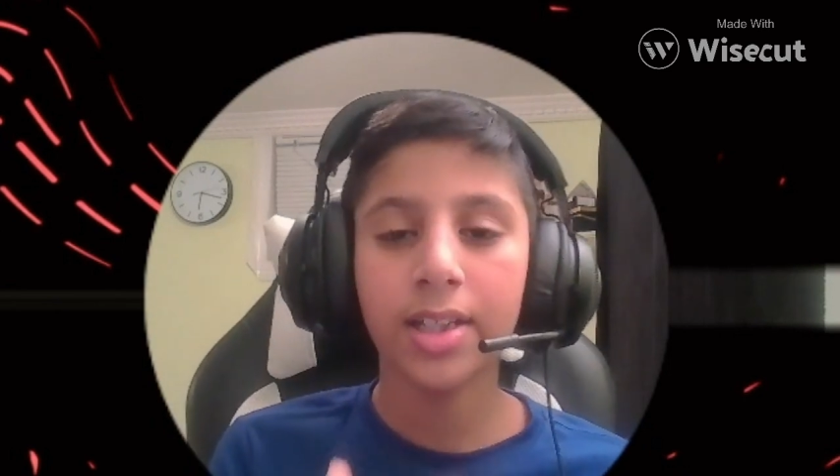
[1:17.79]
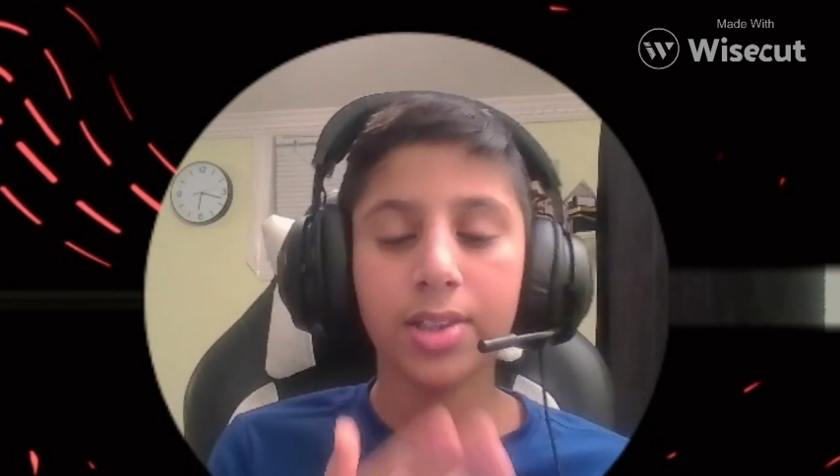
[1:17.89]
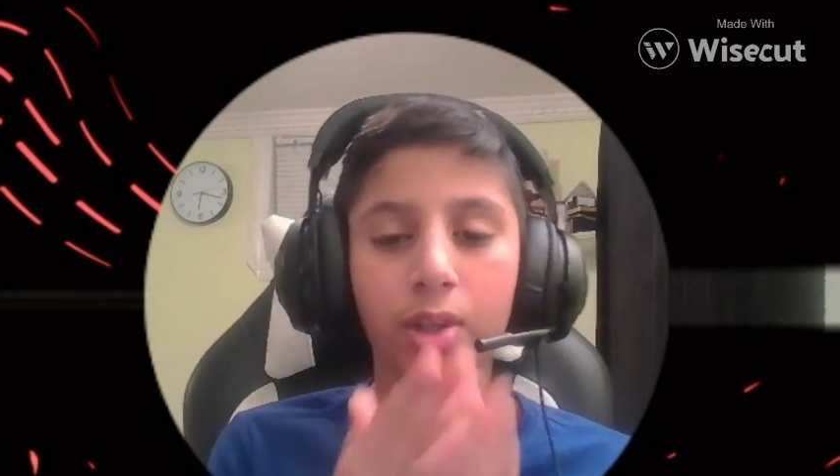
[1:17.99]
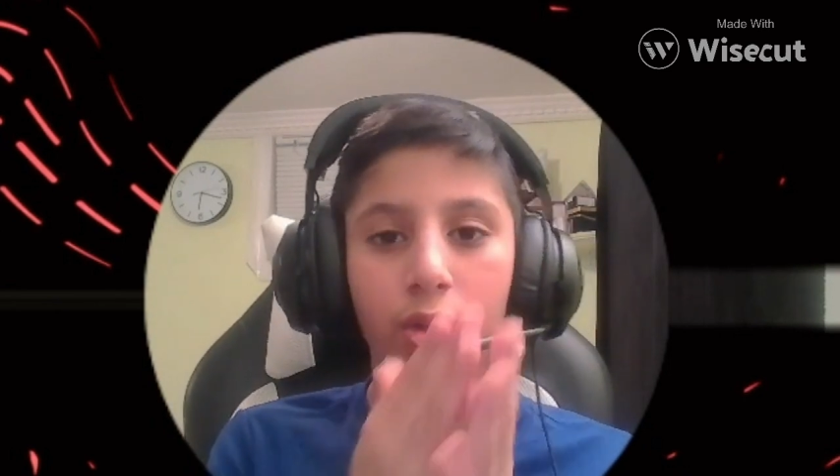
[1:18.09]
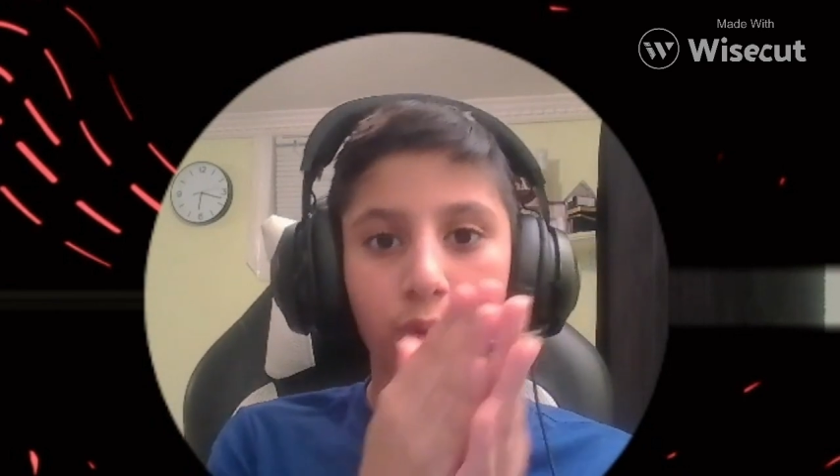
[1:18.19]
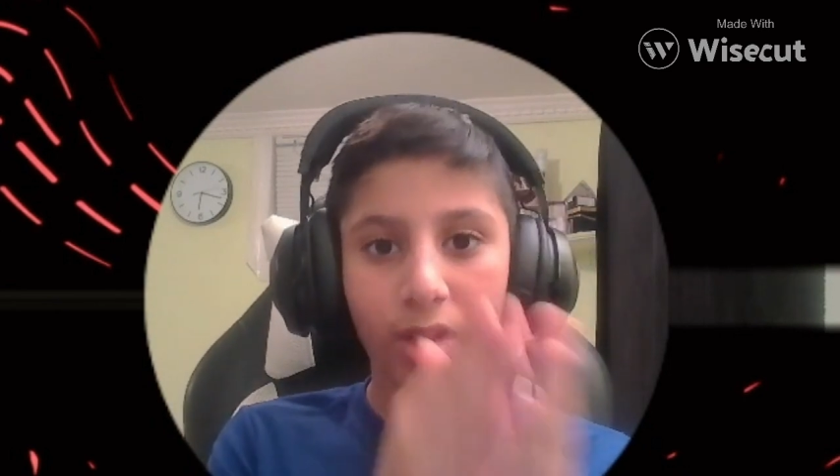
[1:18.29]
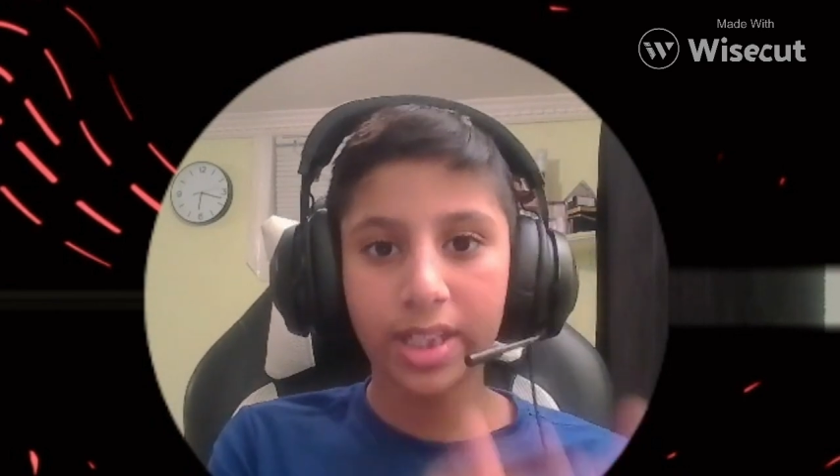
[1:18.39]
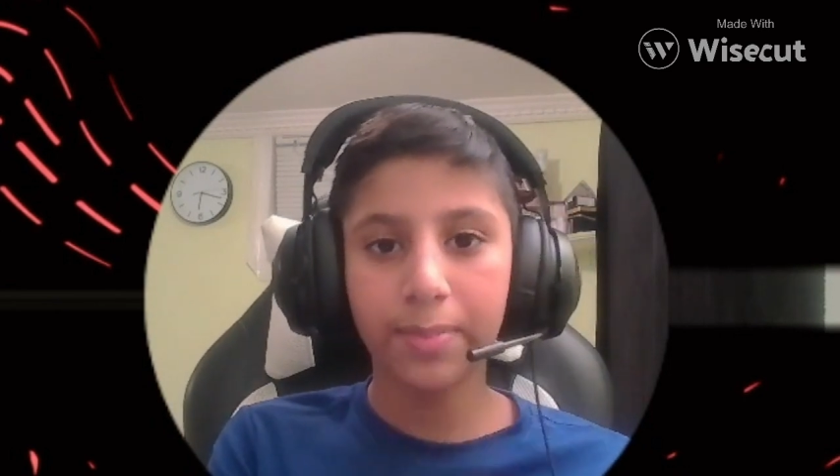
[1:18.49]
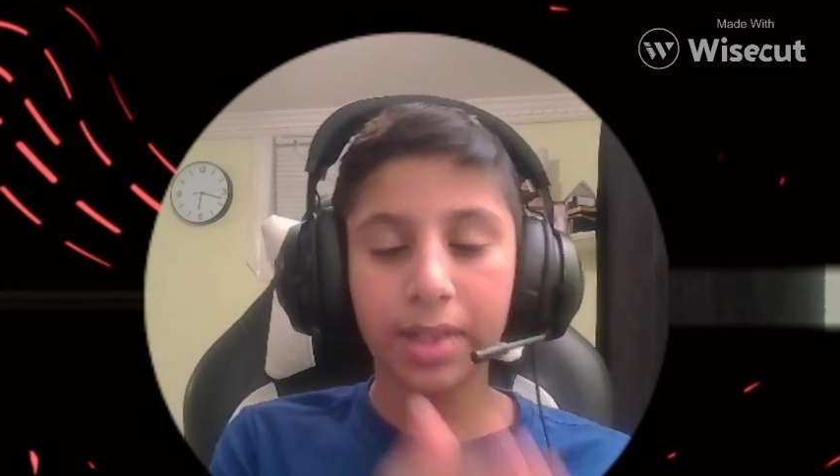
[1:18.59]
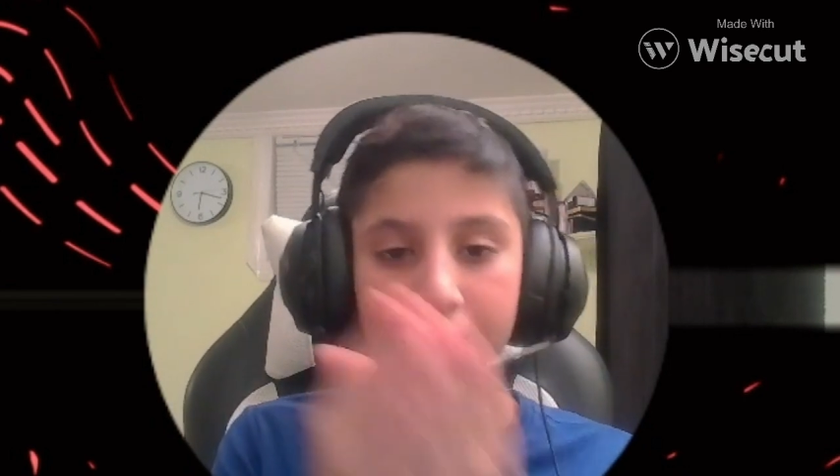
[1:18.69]
So
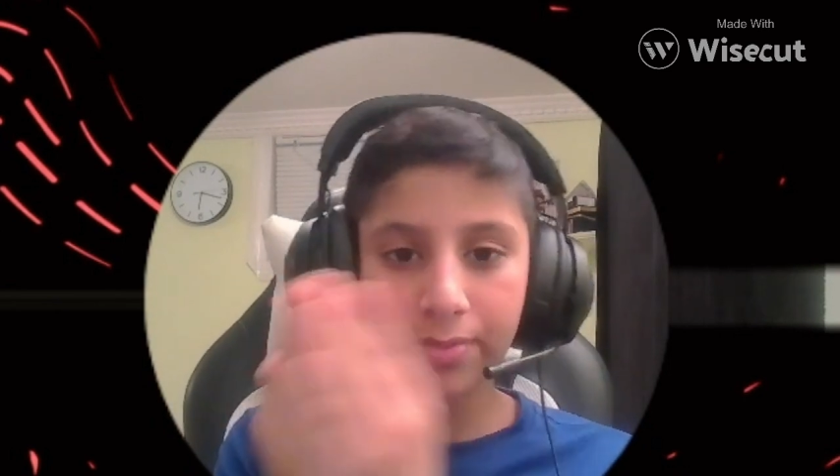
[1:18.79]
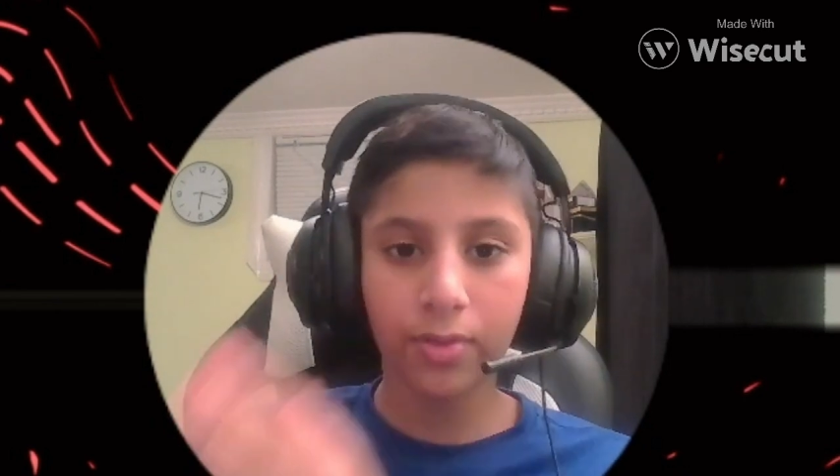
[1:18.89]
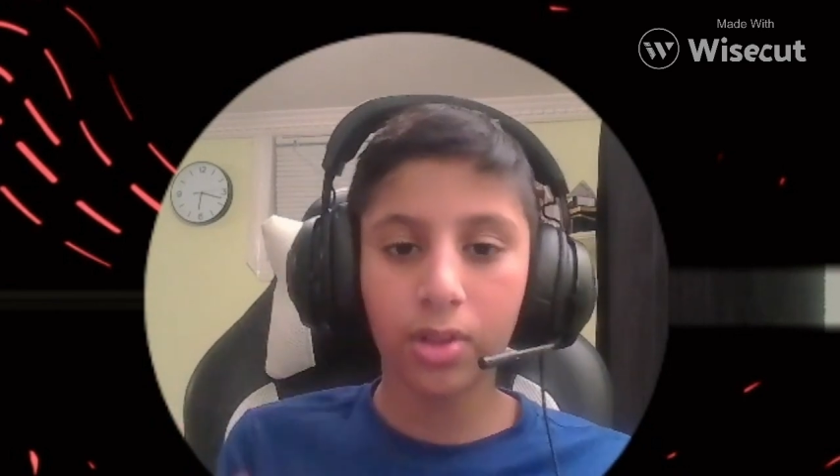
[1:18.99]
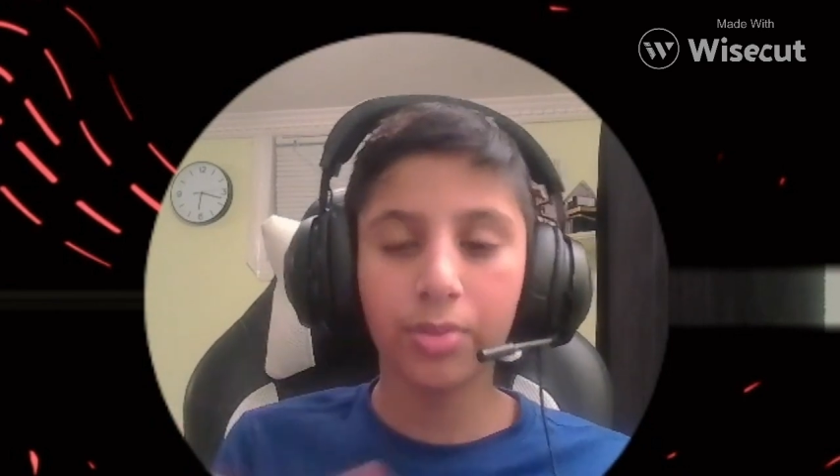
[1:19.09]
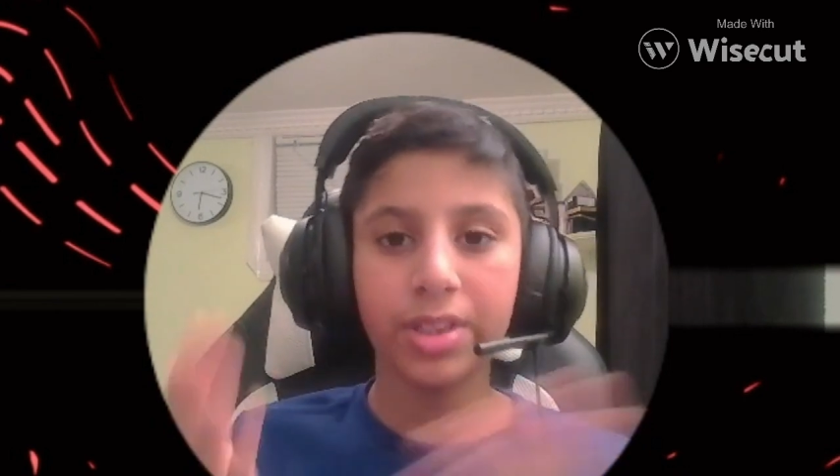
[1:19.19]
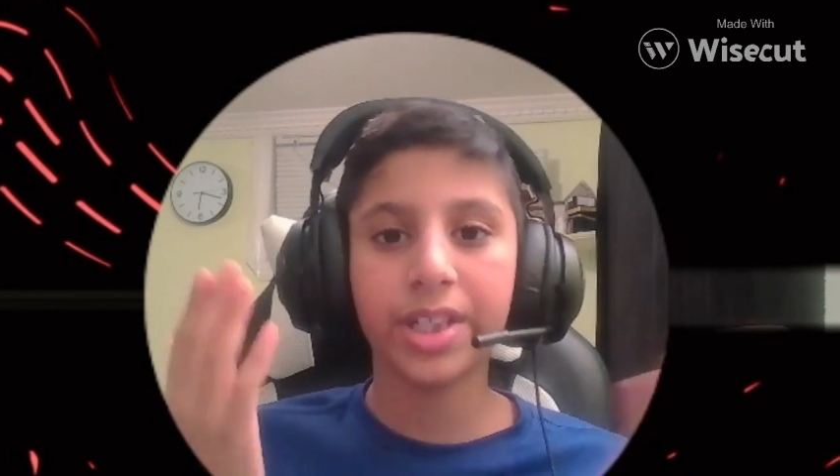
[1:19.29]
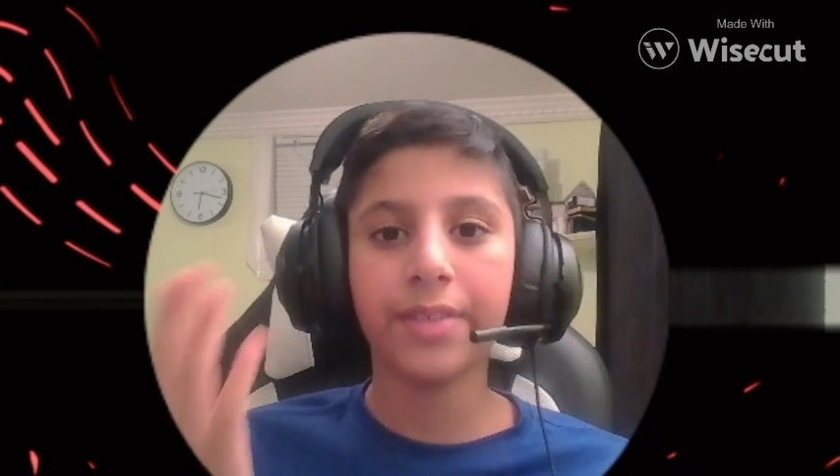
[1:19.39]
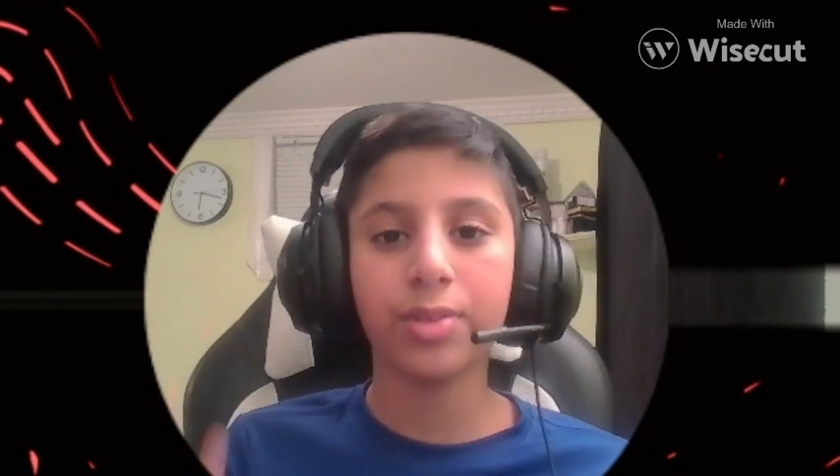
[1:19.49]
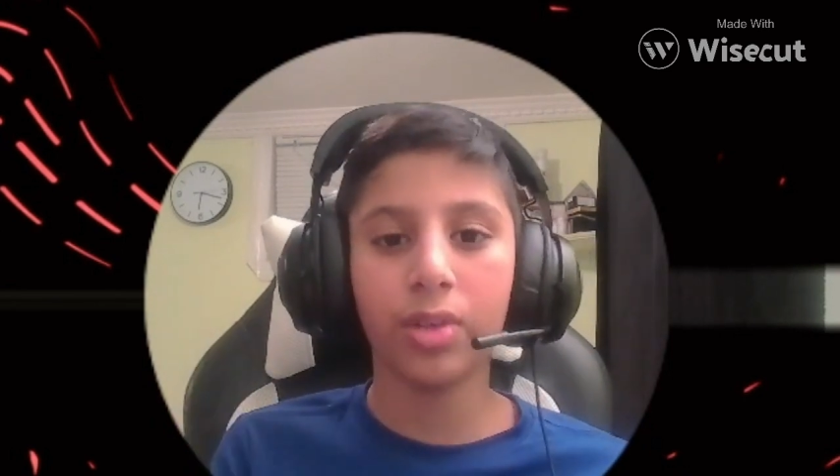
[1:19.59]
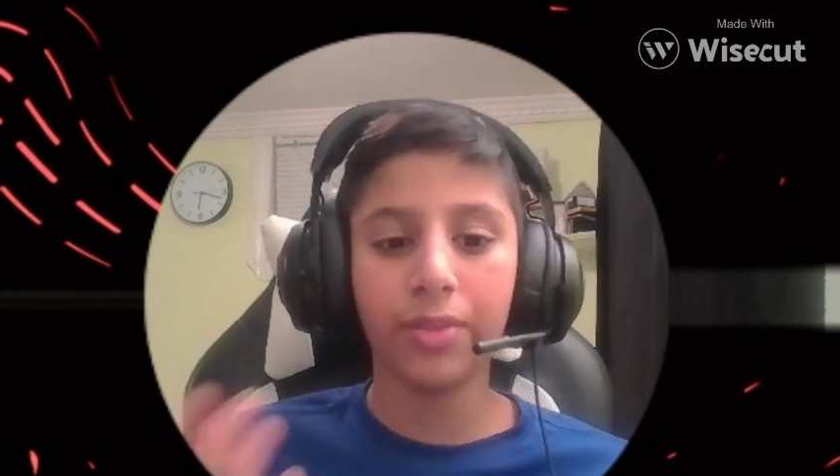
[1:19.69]
20 plus 4, which
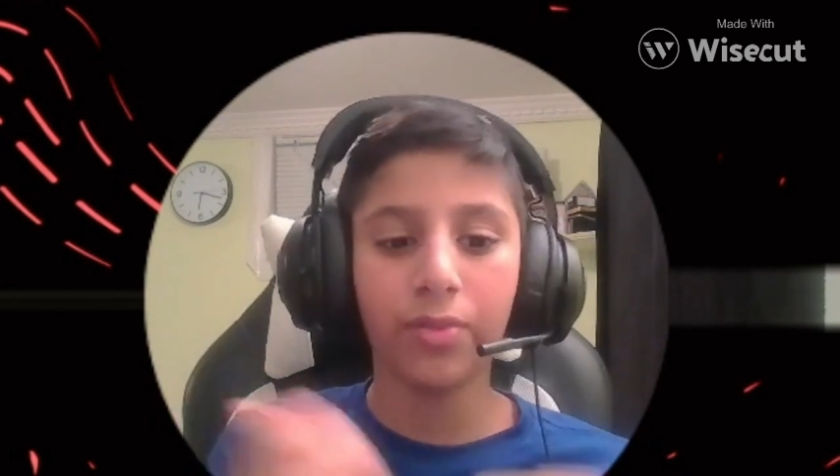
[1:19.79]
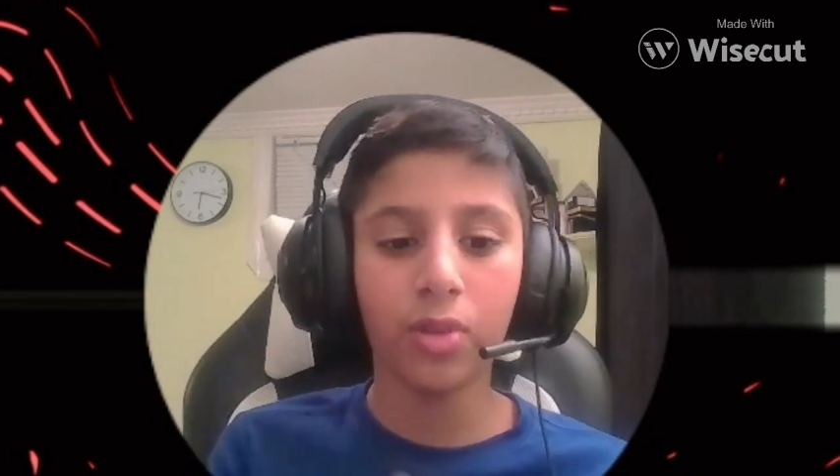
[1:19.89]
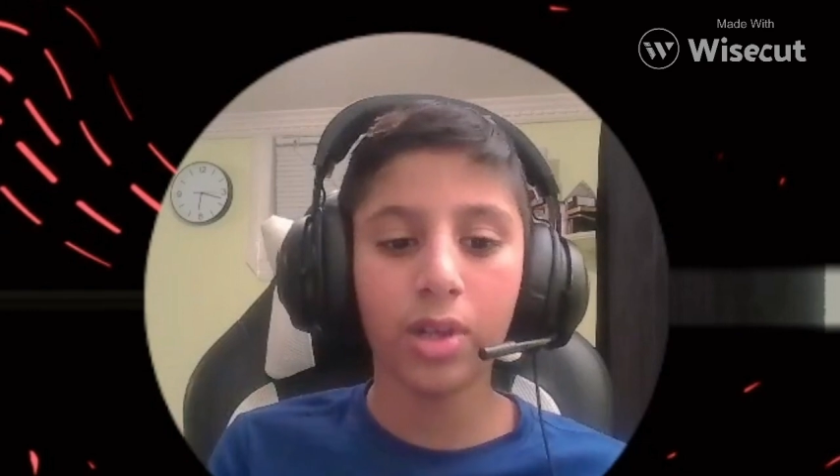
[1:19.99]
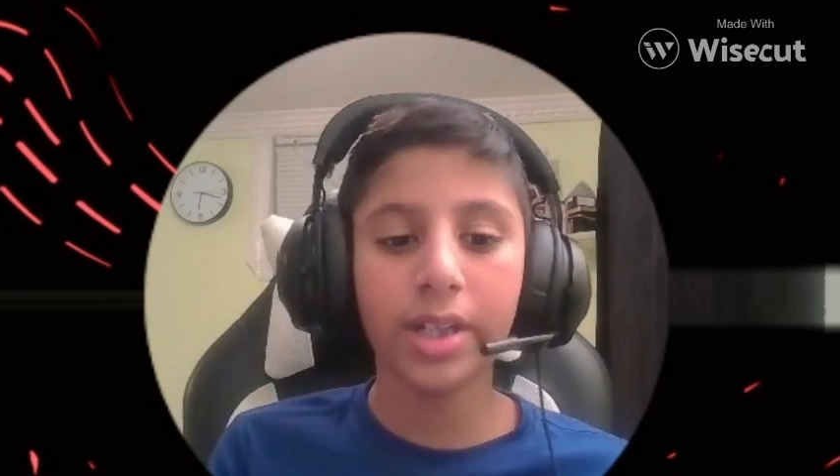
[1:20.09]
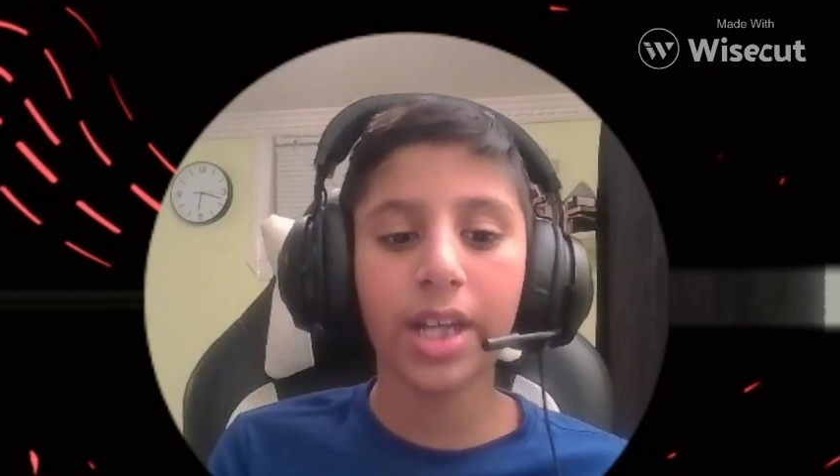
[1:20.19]
gives 24.